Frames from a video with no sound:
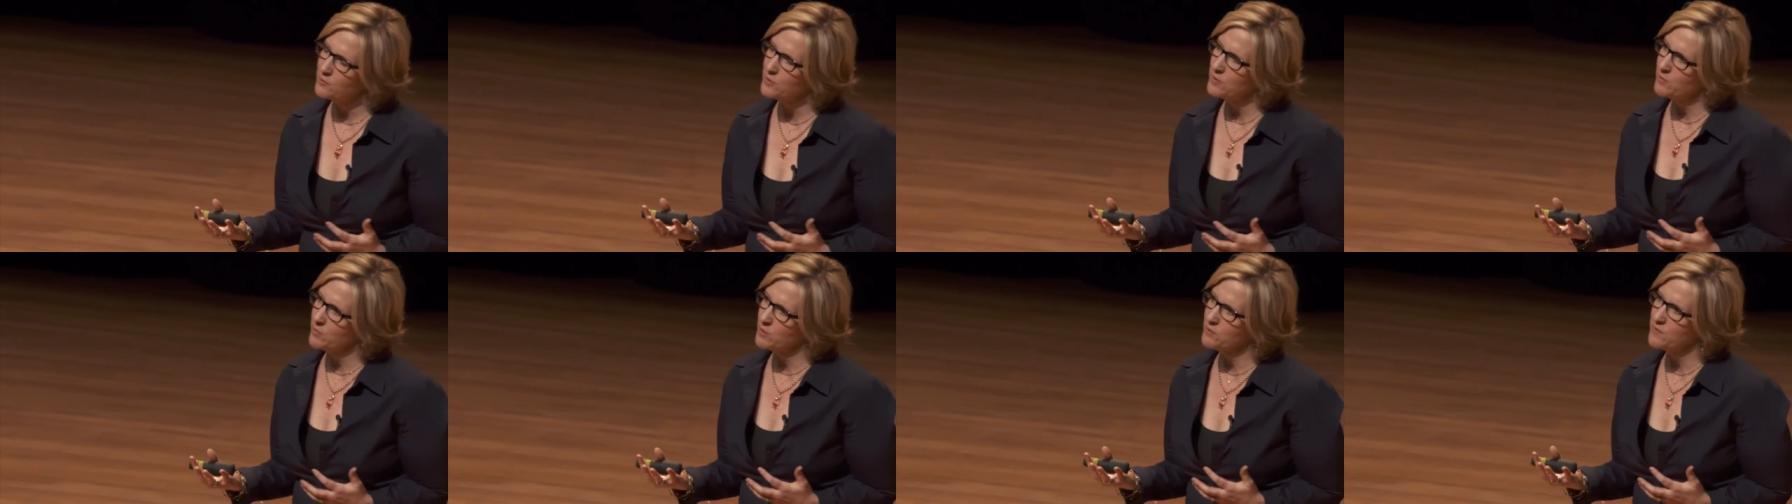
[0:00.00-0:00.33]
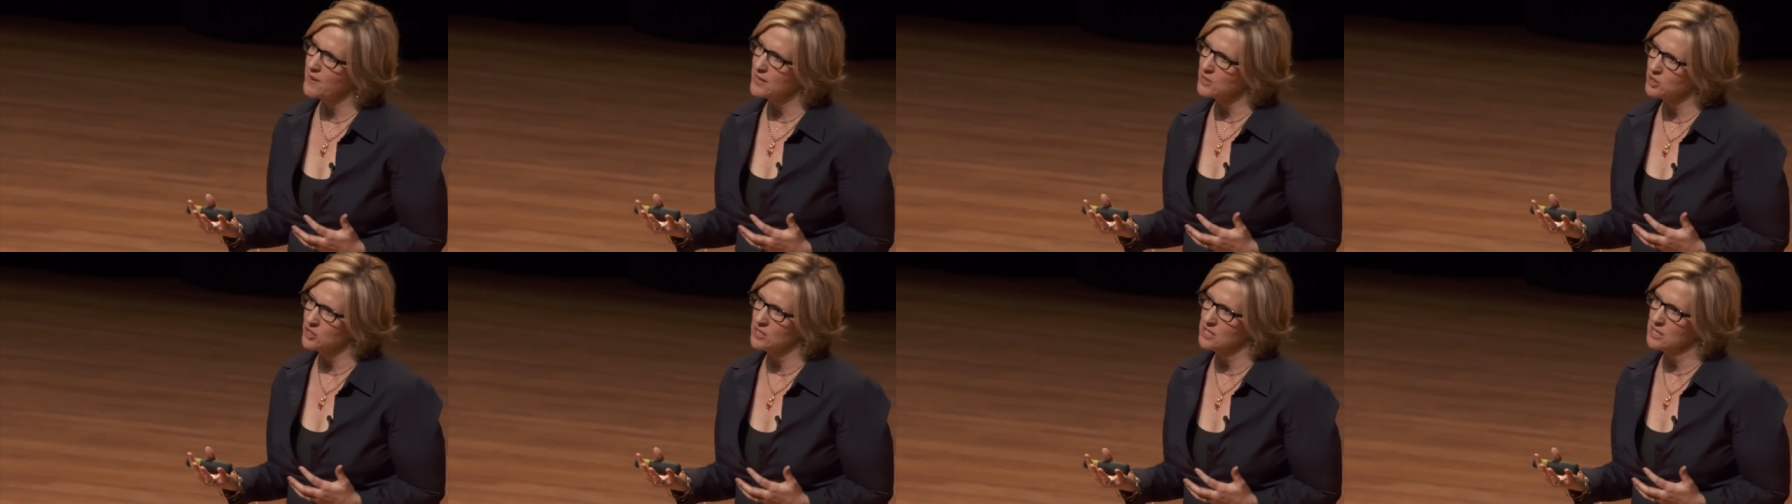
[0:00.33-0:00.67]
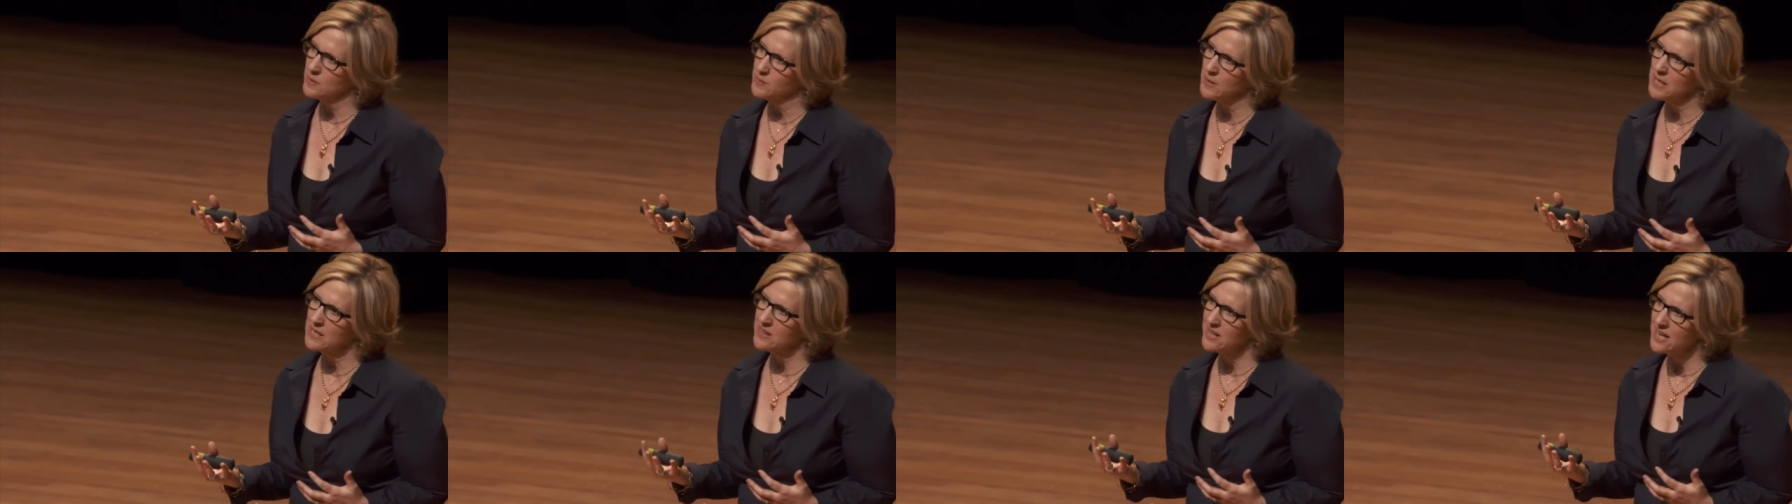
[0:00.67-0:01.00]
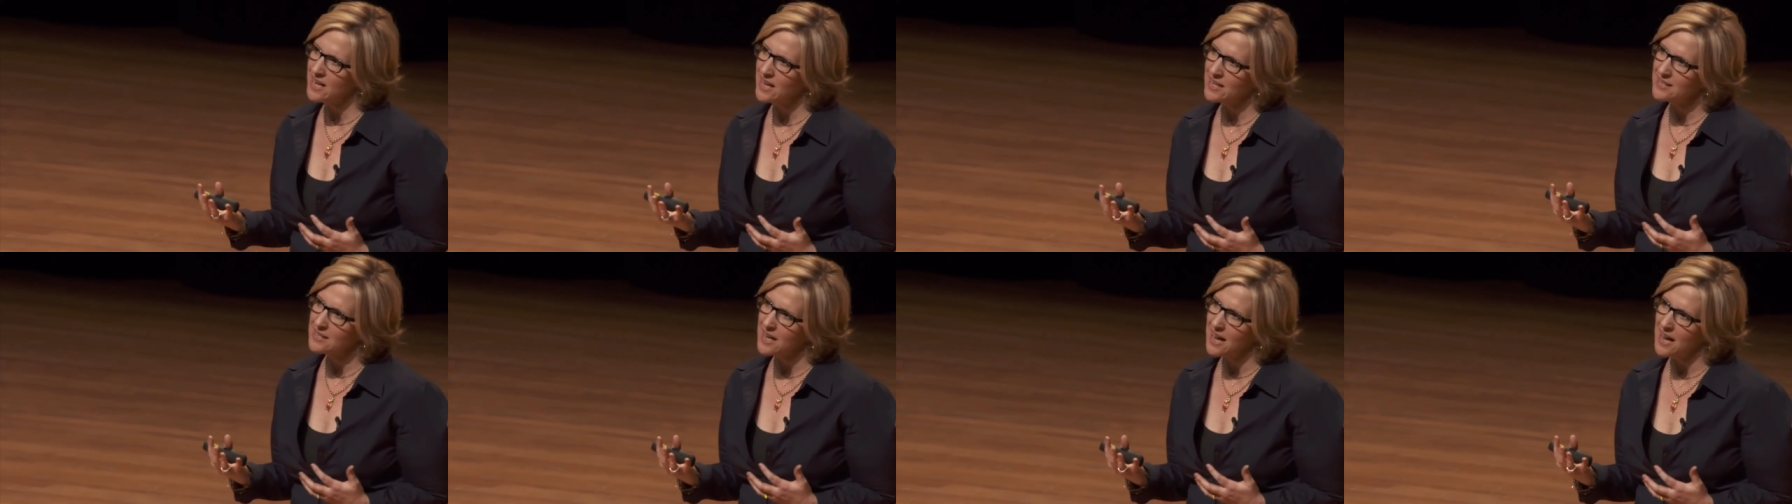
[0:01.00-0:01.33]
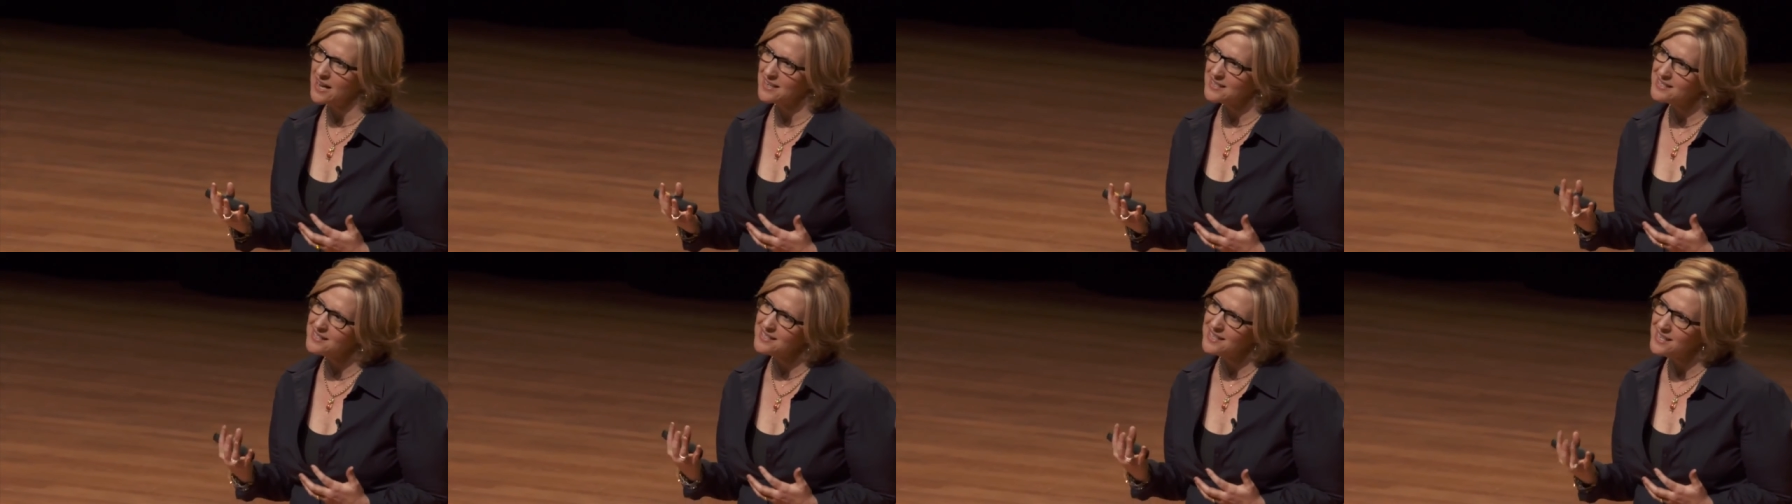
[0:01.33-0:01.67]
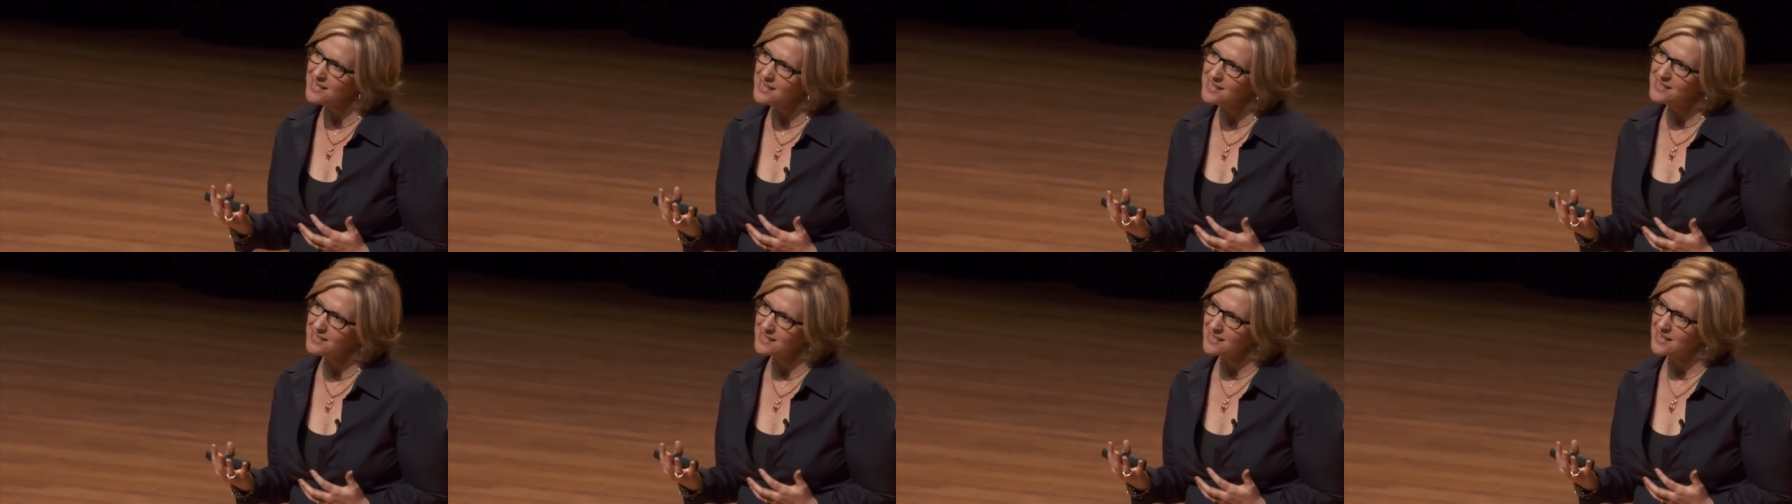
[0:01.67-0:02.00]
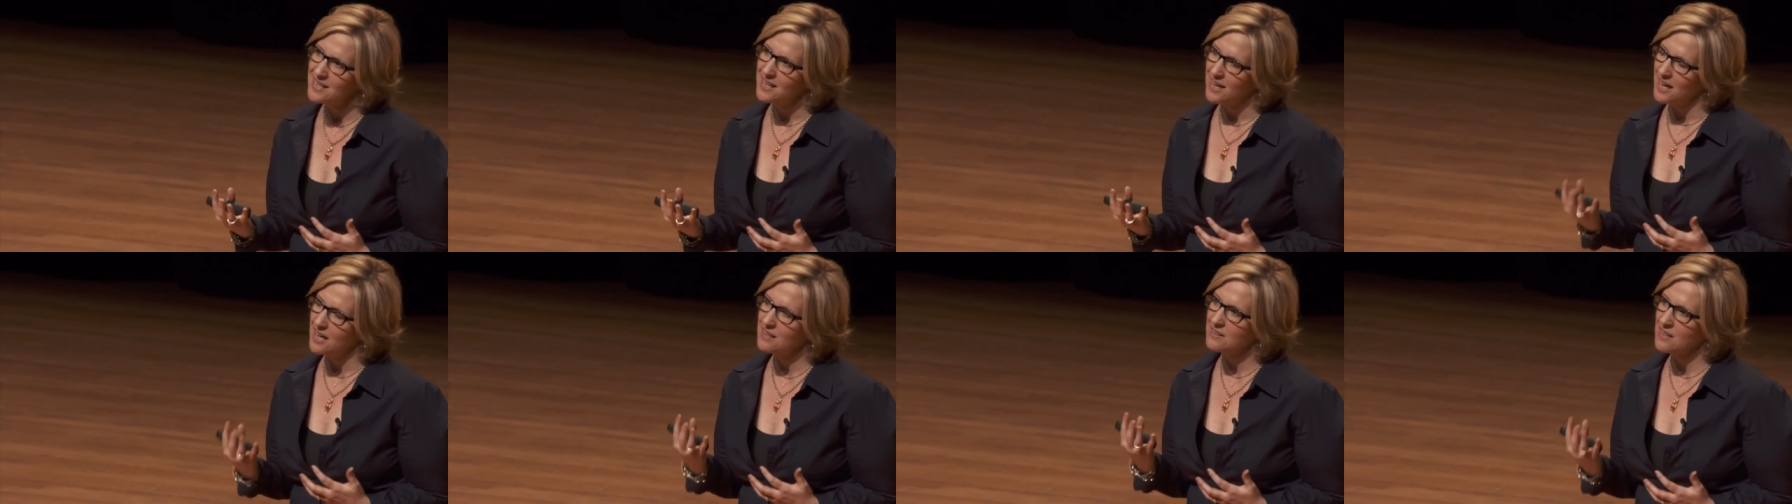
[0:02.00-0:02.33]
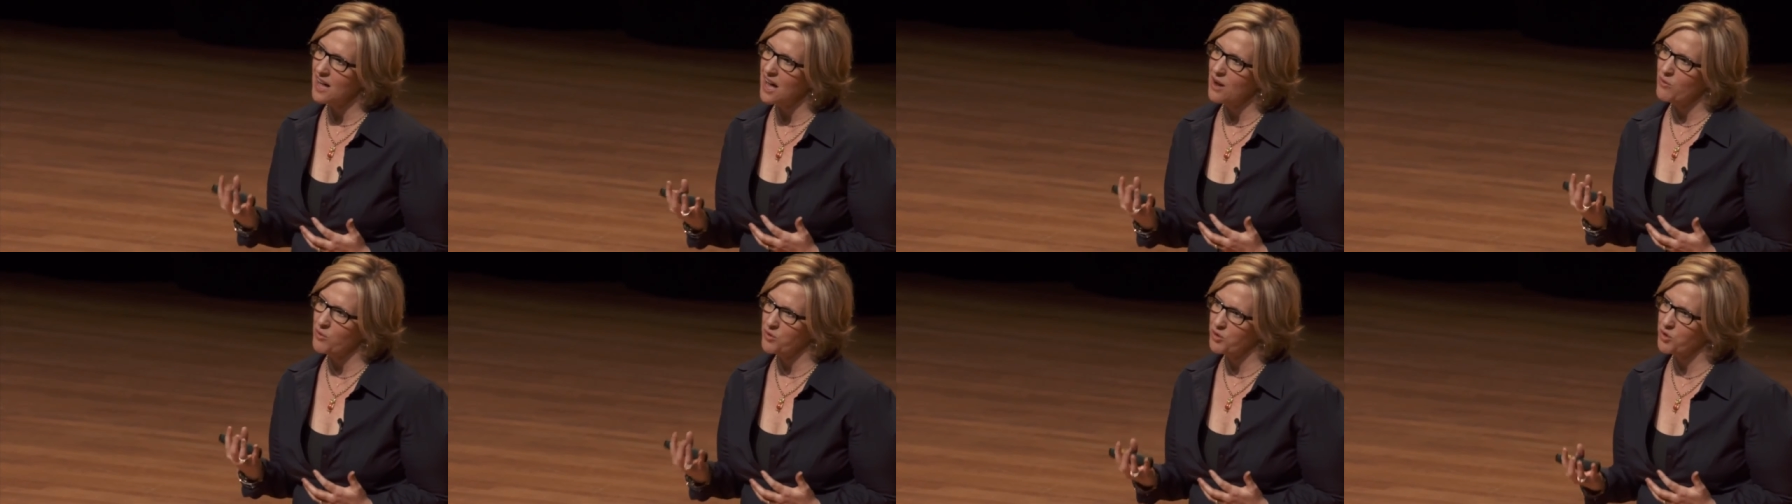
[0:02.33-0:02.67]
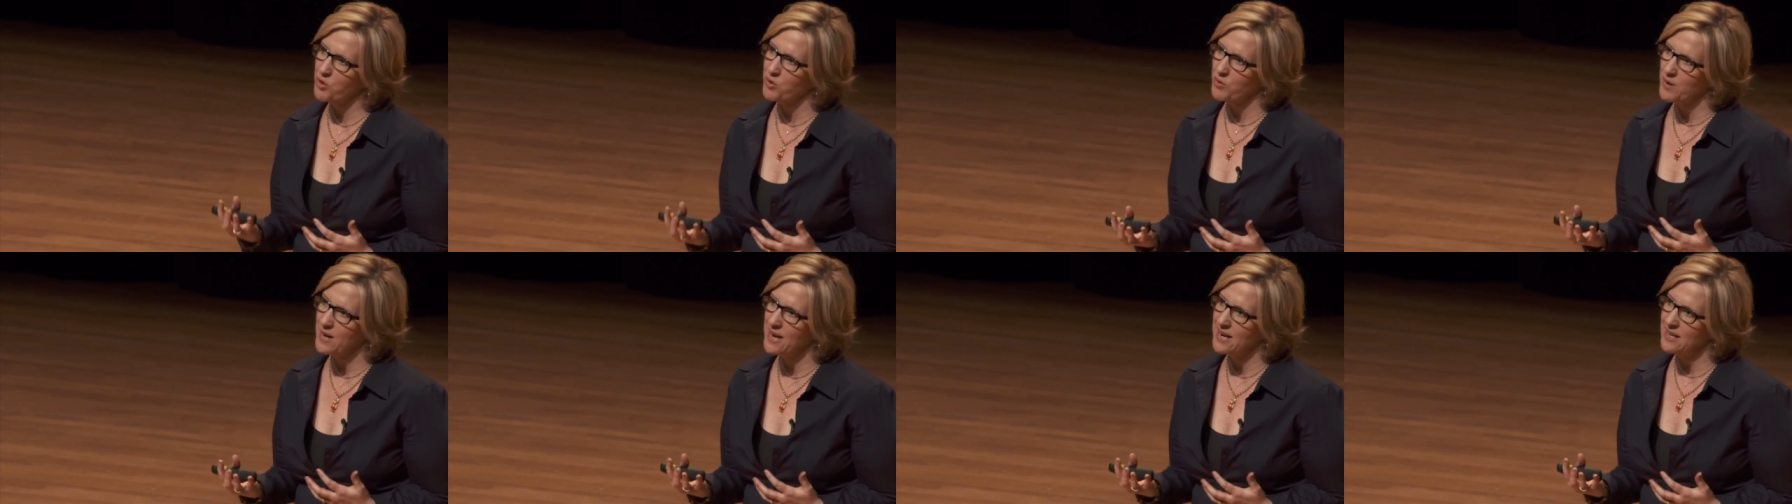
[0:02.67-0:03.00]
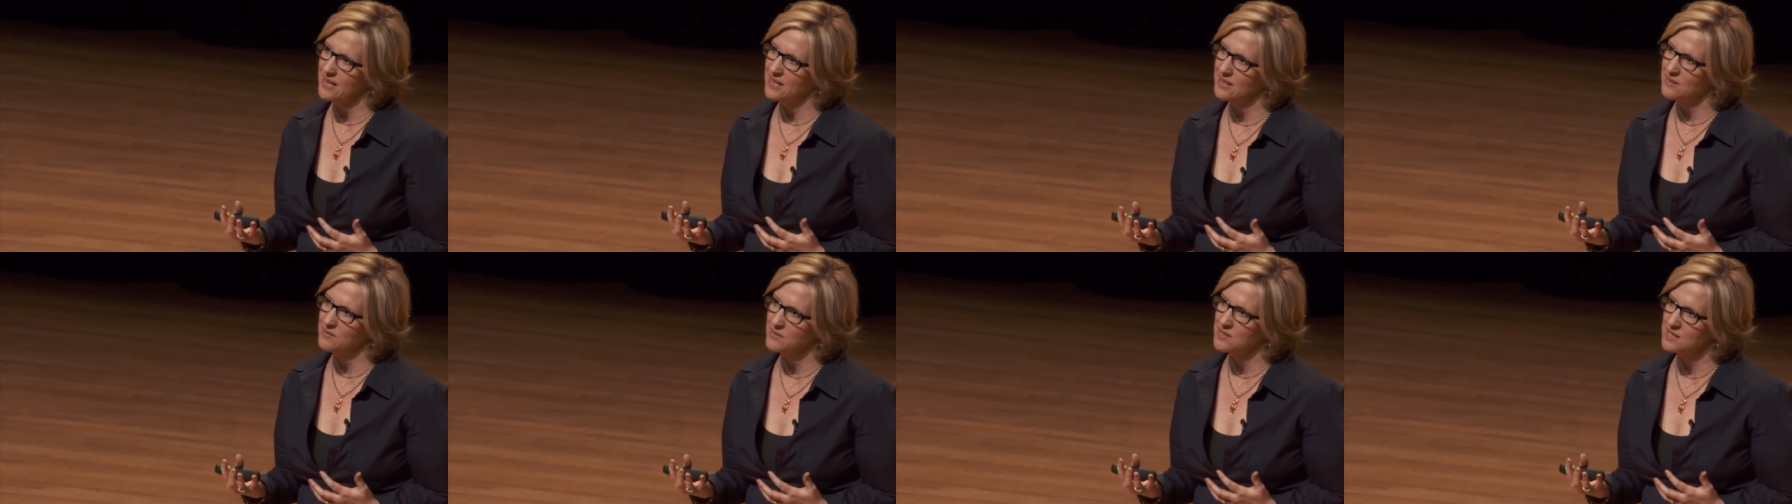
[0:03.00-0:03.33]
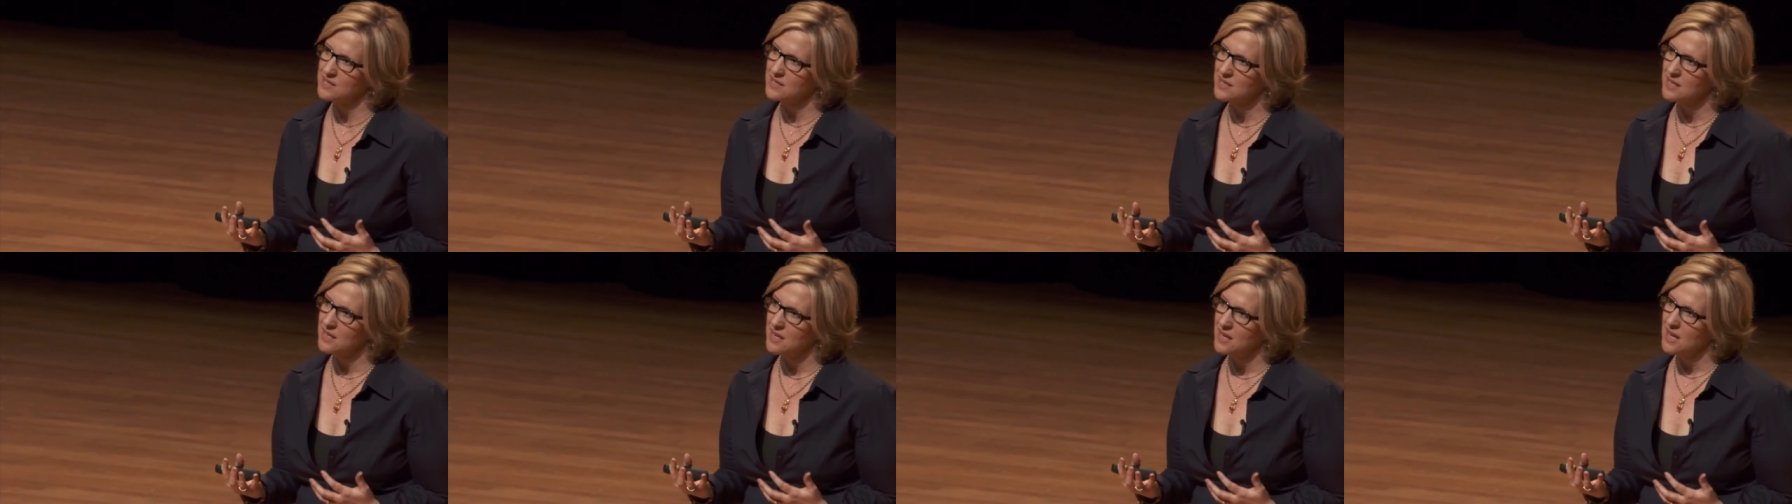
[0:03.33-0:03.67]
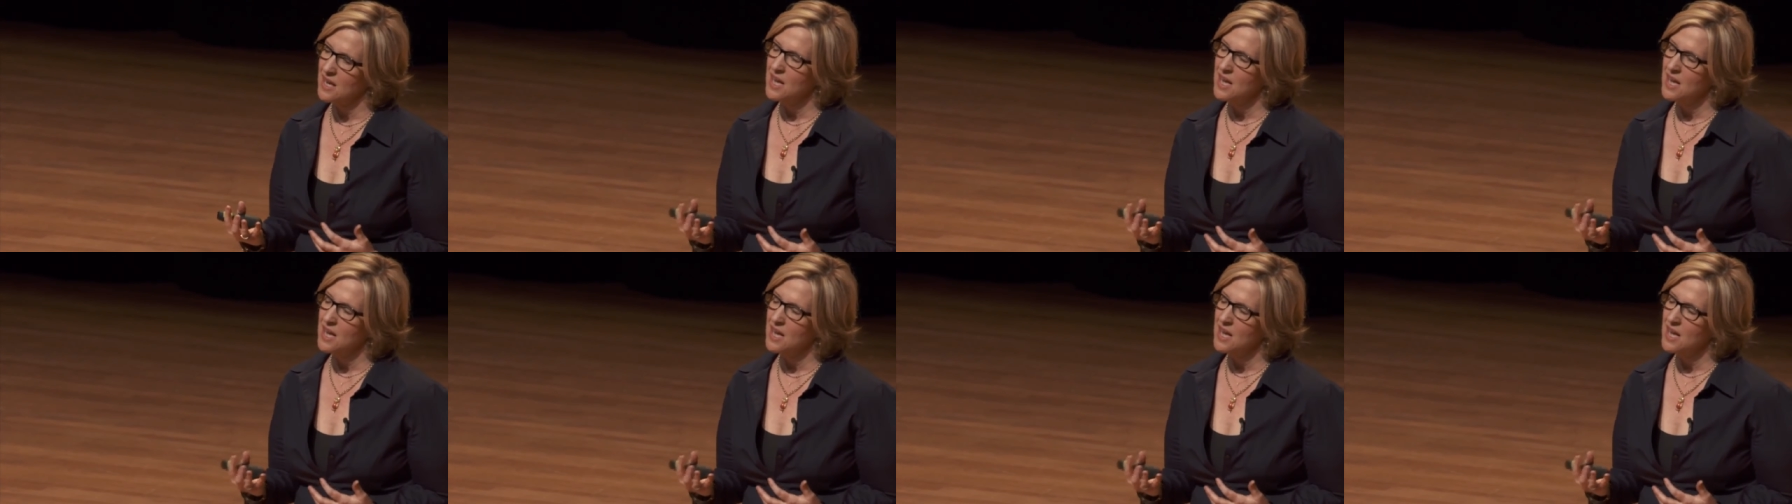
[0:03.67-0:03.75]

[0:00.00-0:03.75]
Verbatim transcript: different professions, but I think I, I see it a lot with creatives,